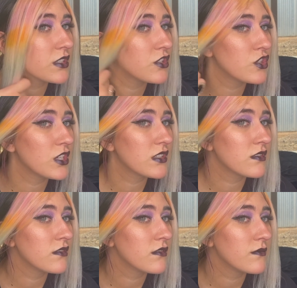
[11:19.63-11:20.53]
It's
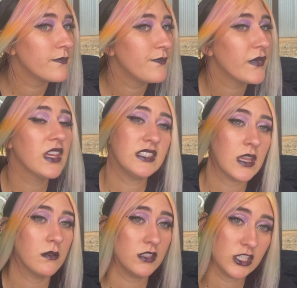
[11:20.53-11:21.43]
just it
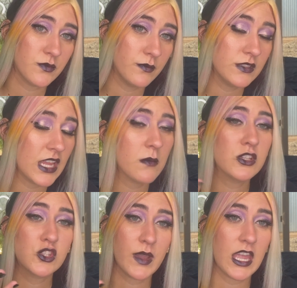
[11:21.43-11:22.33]

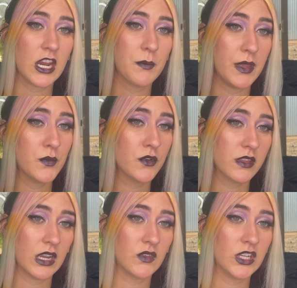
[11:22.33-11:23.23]
damaged my hair a bit more than
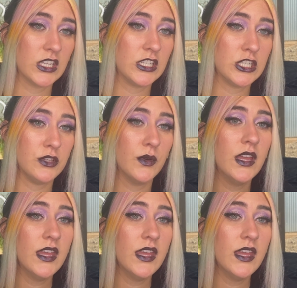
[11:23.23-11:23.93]
I wanted it to,